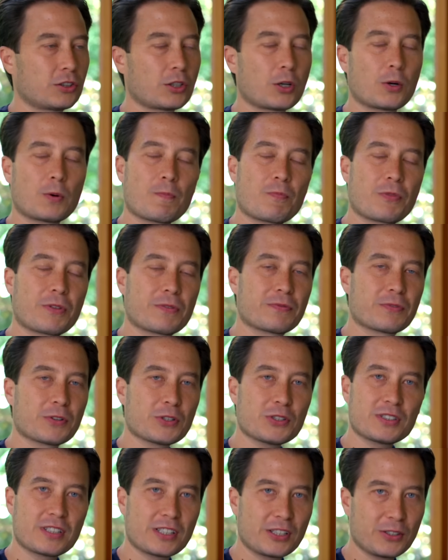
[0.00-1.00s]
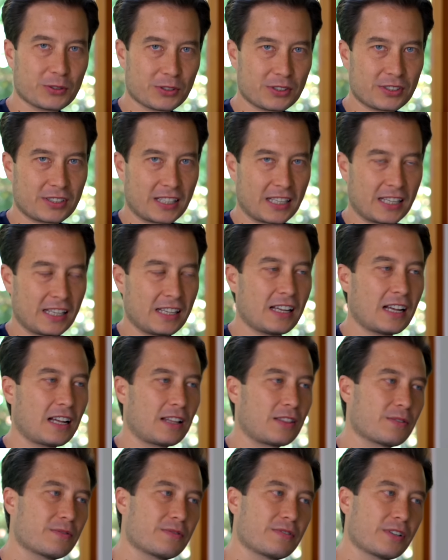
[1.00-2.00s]
So the first thing you'll see
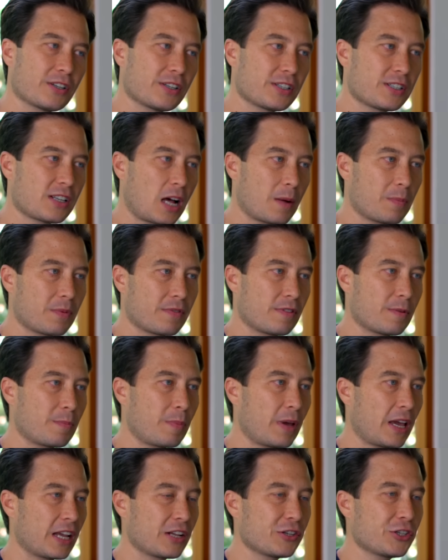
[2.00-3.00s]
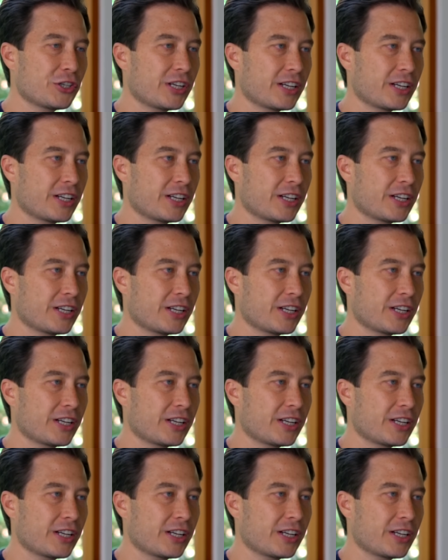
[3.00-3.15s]
at the very top of the page